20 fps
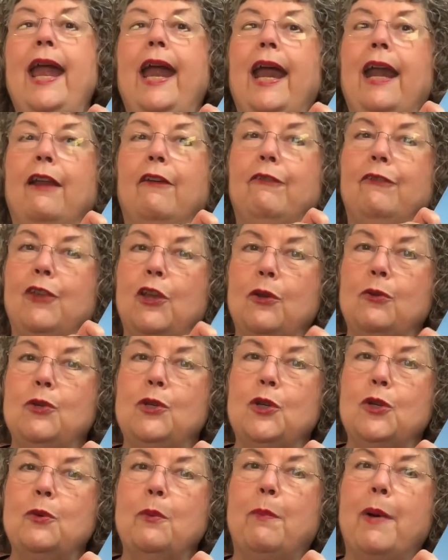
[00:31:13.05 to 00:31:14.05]
And if you
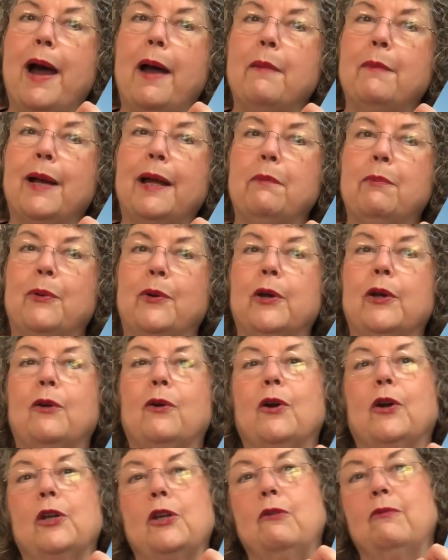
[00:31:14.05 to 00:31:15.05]
do buy my
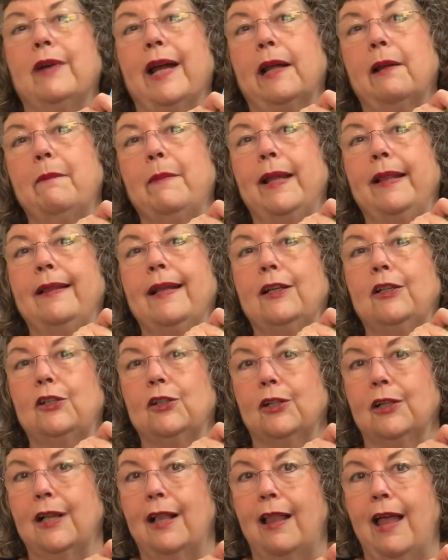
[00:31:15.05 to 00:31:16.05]
book, or you recommend that
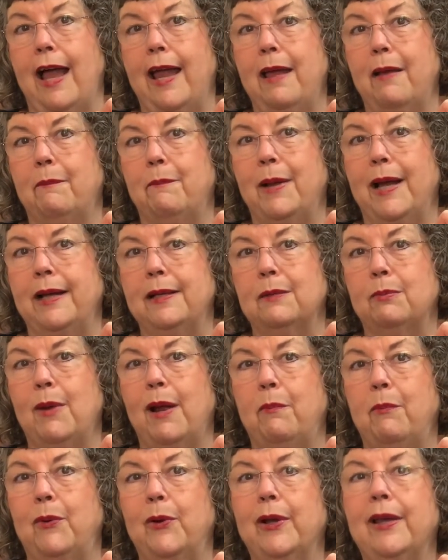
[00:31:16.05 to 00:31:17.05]
your client buys
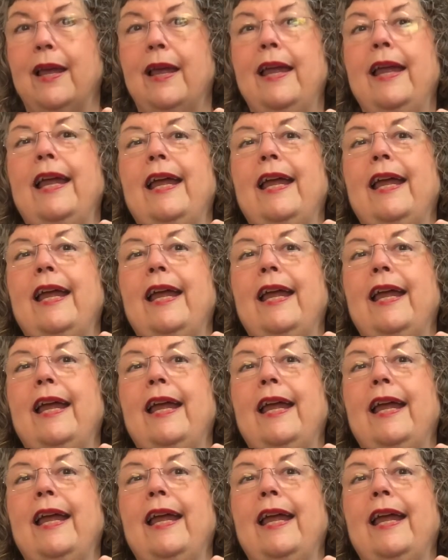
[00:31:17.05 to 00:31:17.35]
my book,